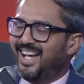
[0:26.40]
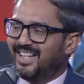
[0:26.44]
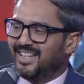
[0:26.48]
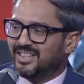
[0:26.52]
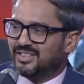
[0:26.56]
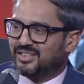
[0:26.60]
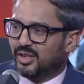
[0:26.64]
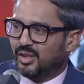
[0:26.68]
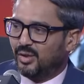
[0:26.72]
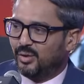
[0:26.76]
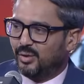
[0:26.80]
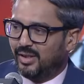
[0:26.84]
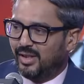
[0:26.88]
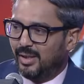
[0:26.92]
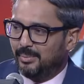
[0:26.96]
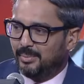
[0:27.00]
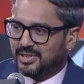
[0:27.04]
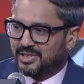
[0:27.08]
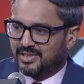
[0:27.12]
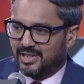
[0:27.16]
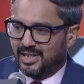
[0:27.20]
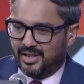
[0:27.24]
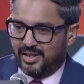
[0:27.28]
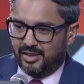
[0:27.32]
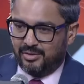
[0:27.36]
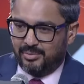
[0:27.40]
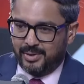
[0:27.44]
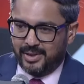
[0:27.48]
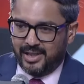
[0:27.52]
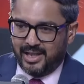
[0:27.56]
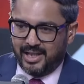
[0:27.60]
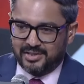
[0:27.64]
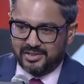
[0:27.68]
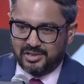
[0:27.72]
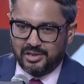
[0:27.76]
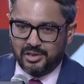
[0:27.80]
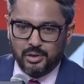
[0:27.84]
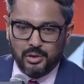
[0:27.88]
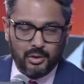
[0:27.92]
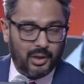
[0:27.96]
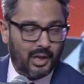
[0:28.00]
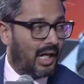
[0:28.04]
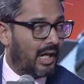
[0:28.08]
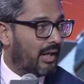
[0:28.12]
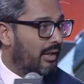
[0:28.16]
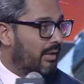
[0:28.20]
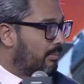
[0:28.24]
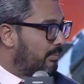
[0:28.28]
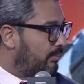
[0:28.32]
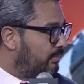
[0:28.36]
So let me start off by asking you,
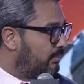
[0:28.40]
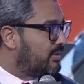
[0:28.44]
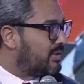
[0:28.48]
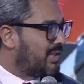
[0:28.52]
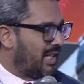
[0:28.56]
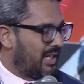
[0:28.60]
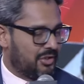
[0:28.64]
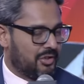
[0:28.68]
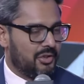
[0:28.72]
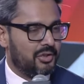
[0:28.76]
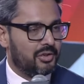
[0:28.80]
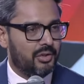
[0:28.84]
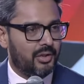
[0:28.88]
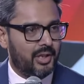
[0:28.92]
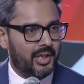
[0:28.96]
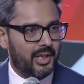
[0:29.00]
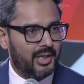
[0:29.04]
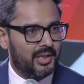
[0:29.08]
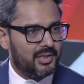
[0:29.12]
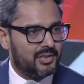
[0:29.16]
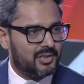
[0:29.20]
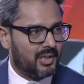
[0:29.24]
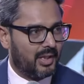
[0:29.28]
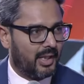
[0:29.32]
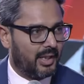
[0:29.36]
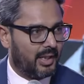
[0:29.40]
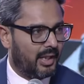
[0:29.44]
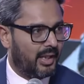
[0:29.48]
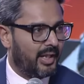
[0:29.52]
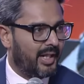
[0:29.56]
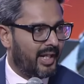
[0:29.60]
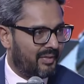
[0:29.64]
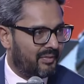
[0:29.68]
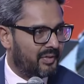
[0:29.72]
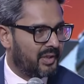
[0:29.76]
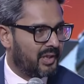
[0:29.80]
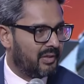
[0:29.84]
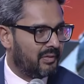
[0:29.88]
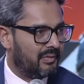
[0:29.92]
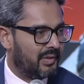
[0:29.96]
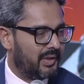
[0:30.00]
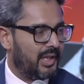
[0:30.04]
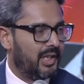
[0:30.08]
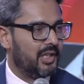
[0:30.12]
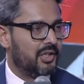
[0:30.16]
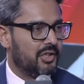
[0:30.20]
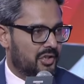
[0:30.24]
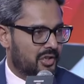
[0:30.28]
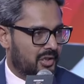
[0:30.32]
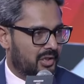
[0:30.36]
our session today is titled Never Give an
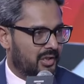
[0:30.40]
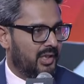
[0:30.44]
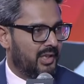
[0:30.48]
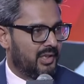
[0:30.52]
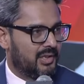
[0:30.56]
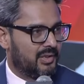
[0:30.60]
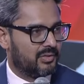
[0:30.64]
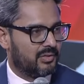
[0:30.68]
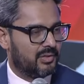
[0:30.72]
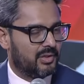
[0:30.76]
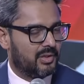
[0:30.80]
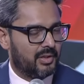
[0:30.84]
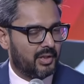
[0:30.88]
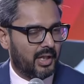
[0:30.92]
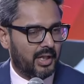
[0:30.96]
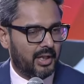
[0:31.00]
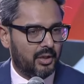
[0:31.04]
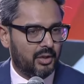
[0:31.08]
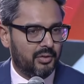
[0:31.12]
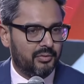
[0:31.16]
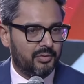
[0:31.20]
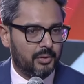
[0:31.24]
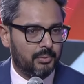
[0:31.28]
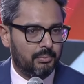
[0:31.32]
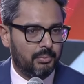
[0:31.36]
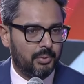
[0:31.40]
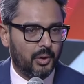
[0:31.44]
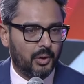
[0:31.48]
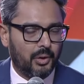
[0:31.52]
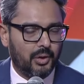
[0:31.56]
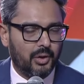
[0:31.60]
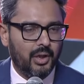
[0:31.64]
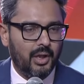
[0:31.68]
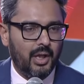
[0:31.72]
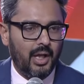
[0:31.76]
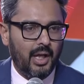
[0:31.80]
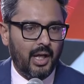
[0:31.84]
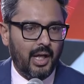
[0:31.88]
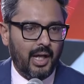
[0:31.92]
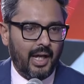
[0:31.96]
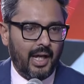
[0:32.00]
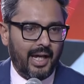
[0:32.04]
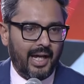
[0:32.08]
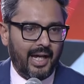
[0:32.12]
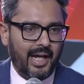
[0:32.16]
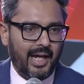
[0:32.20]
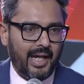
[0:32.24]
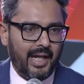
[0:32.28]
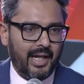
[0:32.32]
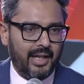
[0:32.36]
Inch. It's the title of your book.
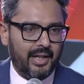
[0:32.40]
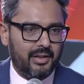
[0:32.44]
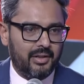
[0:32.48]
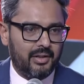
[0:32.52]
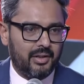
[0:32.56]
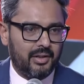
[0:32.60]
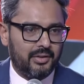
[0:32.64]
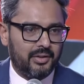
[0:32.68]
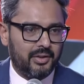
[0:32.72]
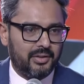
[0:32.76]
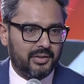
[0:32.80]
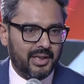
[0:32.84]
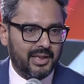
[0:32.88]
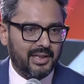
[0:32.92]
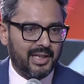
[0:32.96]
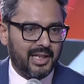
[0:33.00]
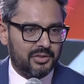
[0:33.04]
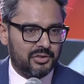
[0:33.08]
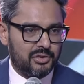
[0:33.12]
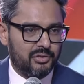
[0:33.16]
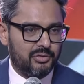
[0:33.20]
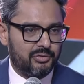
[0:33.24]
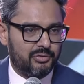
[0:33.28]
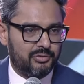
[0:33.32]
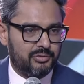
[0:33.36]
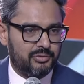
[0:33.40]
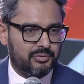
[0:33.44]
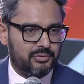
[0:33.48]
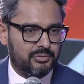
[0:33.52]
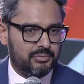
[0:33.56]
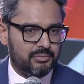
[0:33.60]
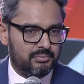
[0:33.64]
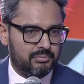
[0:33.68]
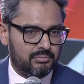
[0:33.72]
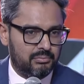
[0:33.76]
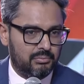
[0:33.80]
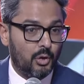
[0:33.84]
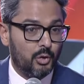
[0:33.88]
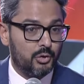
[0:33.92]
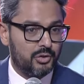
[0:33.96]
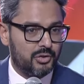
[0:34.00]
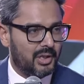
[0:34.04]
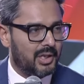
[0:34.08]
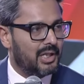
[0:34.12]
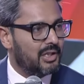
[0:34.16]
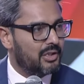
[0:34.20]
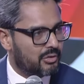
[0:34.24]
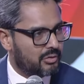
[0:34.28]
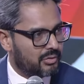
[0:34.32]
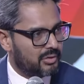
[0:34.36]
And uh, the thing that's of most
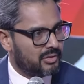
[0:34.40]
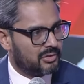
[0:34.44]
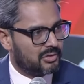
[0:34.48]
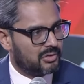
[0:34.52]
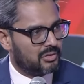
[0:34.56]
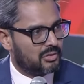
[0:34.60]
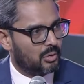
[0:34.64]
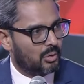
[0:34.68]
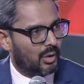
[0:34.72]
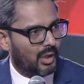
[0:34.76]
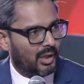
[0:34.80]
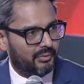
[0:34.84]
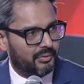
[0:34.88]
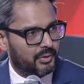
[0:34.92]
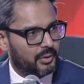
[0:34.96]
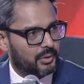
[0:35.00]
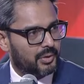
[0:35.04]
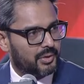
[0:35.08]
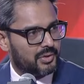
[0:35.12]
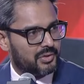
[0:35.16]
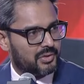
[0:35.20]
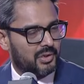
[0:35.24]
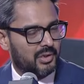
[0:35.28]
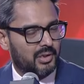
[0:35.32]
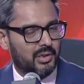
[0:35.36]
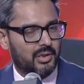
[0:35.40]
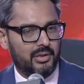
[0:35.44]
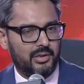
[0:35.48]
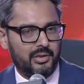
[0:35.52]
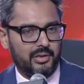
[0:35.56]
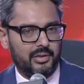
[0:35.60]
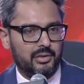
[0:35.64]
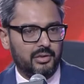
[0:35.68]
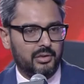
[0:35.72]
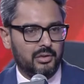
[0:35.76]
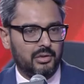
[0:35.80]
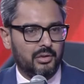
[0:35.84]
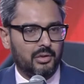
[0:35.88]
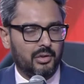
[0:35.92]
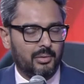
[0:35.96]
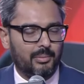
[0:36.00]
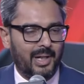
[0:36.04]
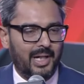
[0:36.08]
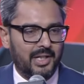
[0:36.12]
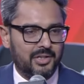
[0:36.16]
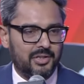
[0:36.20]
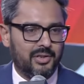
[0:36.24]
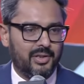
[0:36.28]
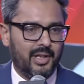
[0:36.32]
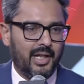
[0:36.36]
interest to our viewers here, and you'd
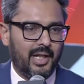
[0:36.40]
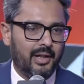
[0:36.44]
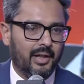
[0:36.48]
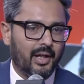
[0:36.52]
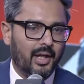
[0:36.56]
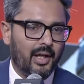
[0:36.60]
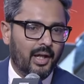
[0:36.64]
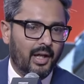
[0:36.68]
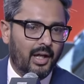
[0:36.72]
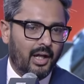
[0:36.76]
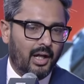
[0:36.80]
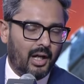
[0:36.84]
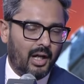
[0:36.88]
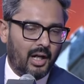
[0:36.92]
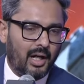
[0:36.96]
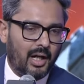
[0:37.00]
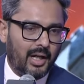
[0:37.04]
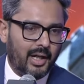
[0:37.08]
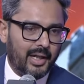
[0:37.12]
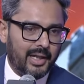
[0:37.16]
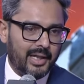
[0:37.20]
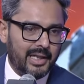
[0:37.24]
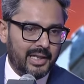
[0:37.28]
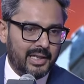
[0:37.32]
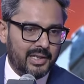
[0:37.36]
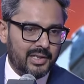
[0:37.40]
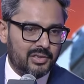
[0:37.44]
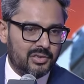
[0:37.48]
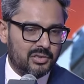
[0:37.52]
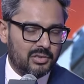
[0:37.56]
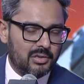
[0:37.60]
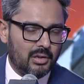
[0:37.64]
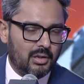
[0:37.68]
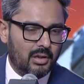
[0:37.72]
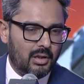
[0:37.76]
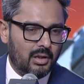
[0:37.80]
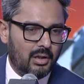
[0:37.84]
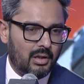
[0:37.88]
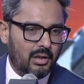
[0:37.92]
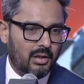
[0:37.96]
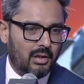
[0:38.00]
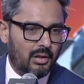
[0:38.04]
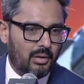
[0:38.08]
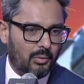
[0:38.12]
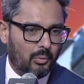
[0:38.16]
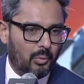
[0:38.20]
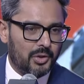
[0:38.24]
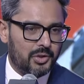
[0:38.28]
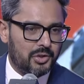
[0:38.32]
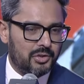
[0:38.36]
imagine that, uh, is
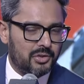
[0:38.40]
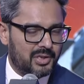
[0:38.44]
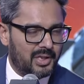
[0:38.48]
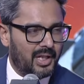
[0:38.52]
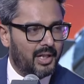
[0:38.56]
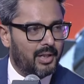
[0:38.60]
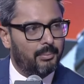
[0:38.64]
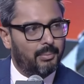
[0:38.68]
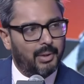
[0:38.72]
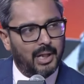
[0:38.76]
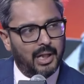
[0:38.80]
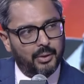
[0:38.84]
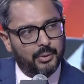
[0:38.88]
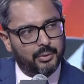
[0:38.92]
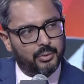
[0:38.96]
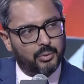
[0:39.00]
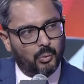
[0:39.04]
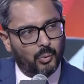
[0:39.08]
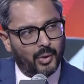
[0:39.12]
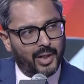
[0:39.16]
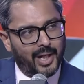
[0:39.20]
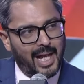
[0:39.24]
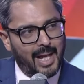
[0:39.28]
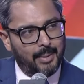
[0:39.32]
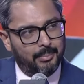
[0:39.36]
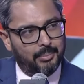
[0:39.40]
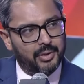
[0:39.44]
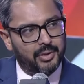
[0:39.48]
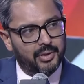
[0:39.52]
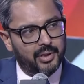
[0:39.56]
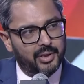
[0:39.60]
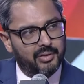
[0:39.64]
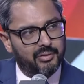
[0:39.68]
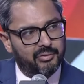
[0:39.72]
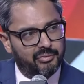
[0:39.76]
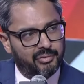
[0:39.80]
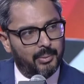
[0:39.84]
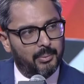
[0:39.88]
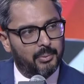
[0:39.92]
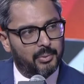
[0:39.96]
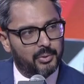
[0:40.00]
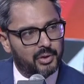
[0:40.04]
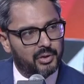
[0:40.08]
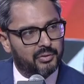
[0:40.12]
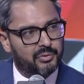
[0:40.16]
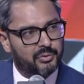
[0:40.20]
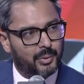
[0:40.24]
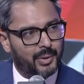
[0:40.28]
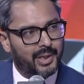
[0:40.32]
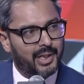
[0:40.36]
what you said about what happened in
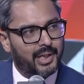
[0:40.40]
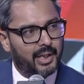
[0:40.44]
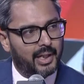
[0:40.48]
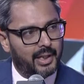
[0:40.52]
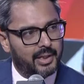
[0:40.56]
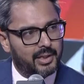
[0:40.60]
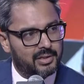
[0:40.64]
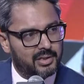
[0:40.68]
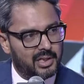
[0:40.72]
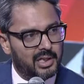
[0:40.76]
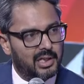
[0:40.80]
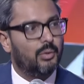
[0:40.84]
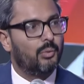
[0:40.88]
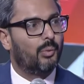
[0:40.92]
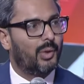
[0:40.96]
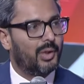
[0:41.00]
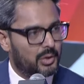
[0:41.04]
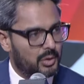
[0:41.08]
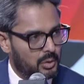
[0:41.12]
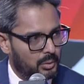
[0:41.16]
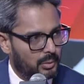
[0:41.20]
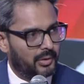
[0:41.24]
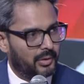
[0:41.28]
February of twenty nineteen, when you